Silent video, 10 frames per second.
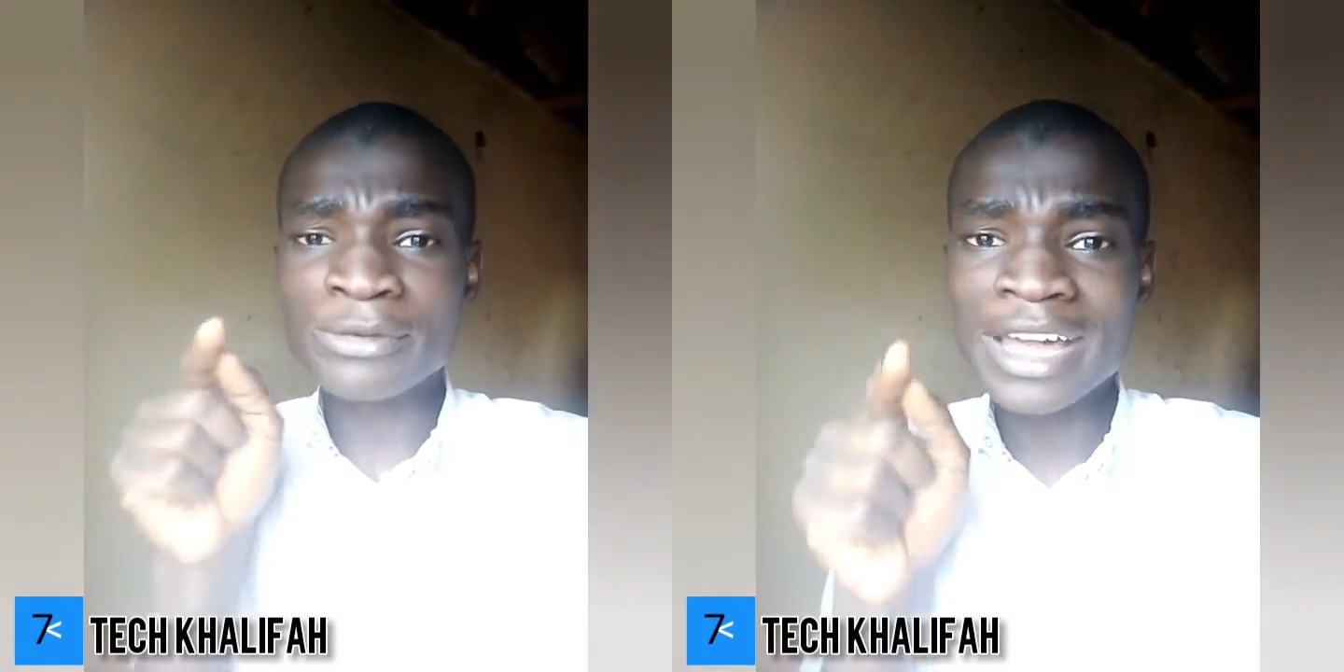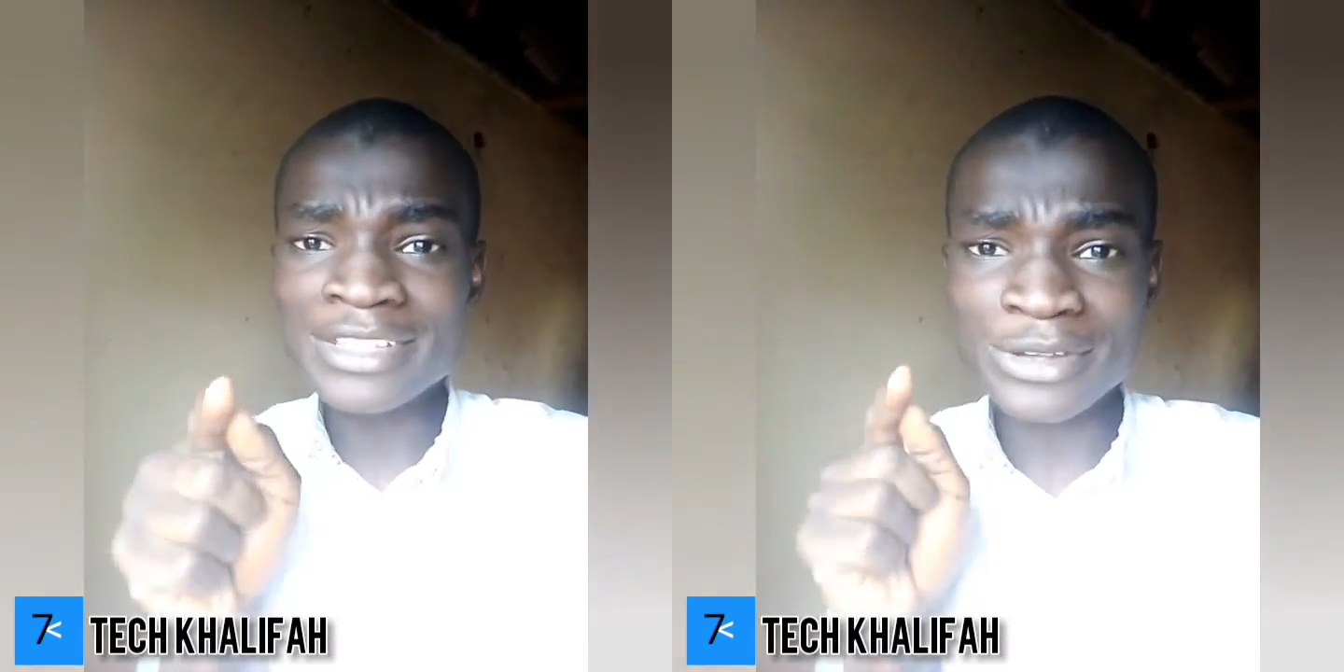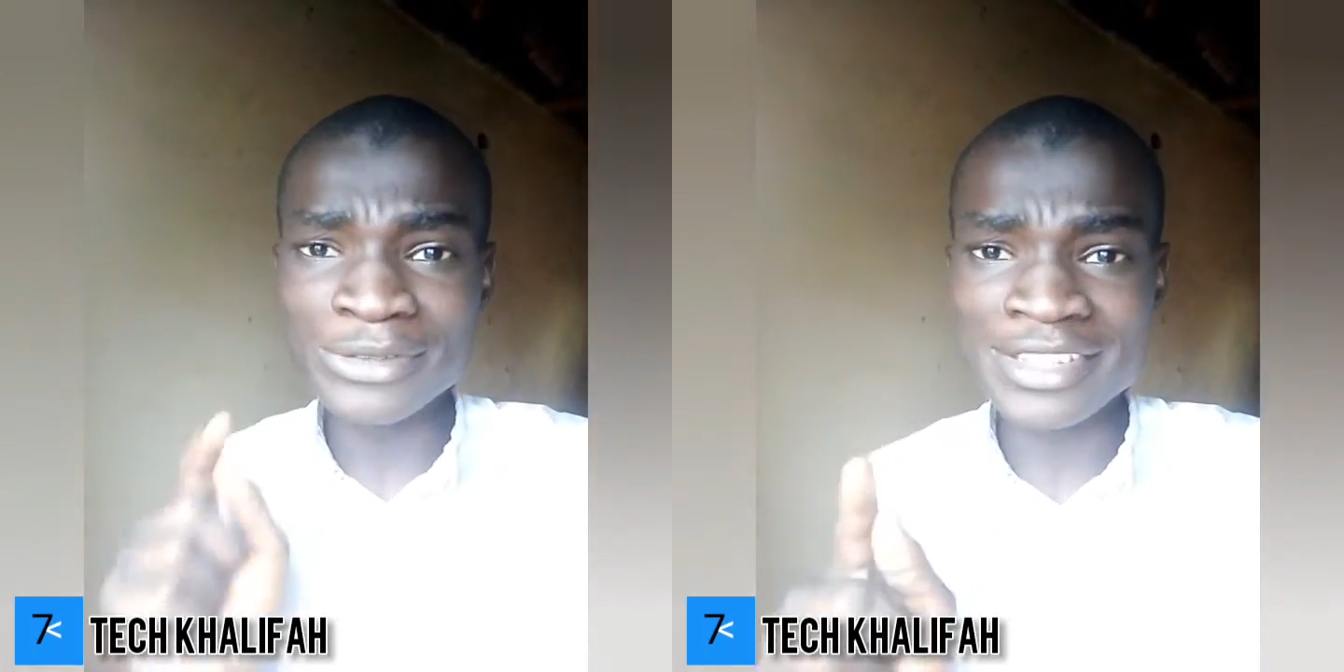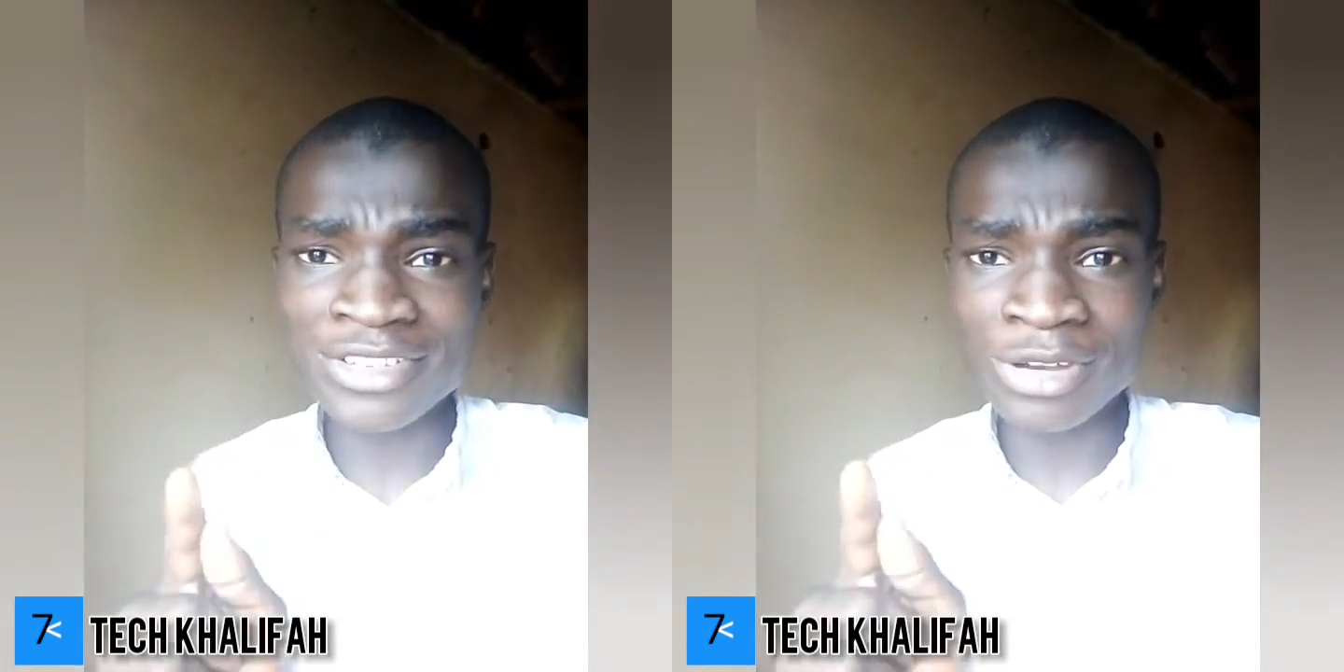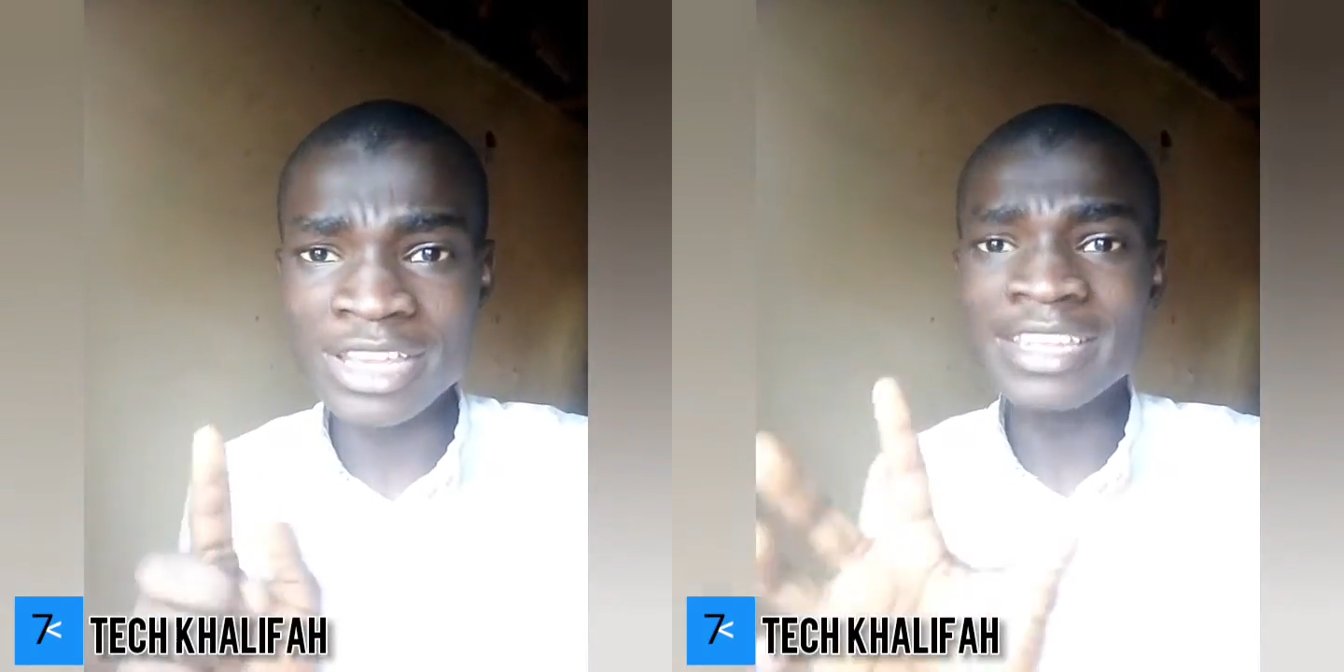right on the
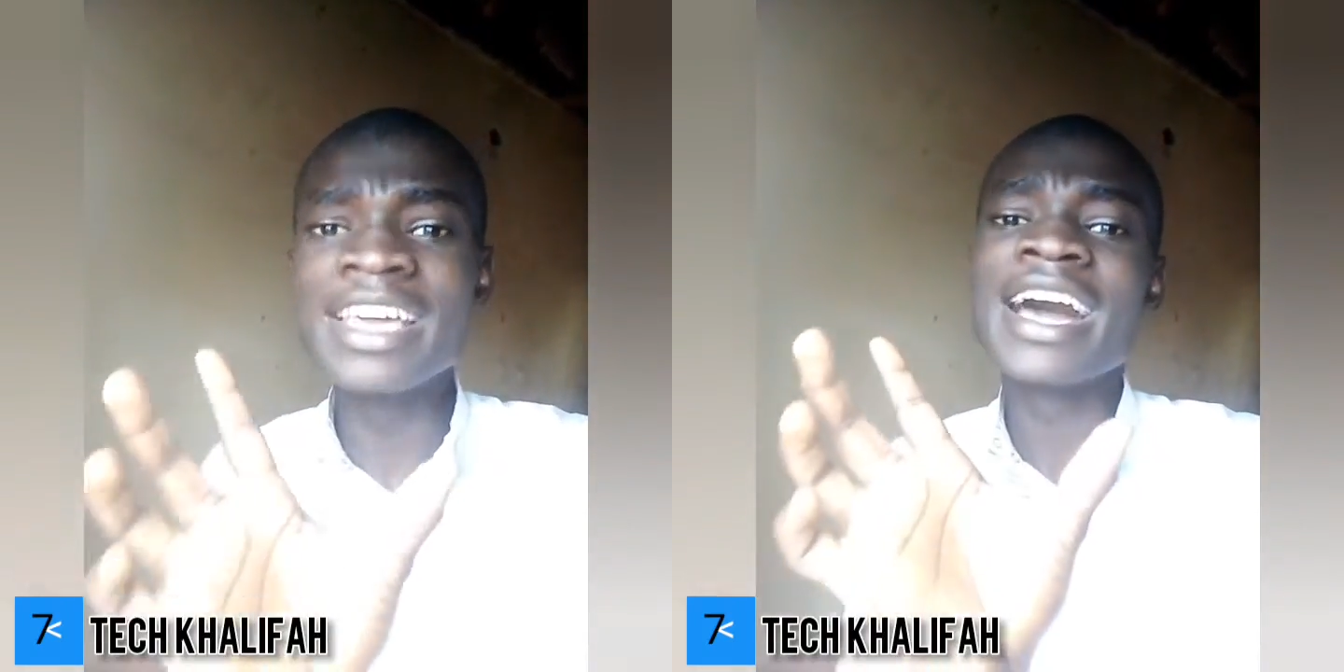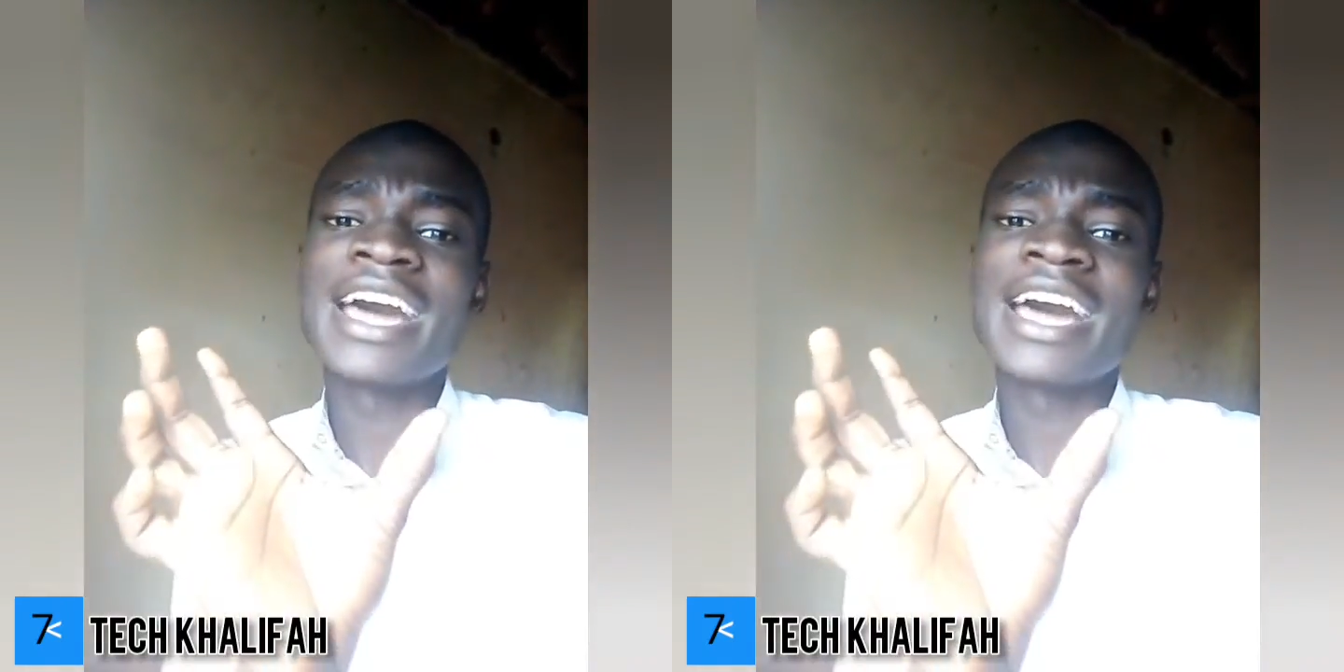screen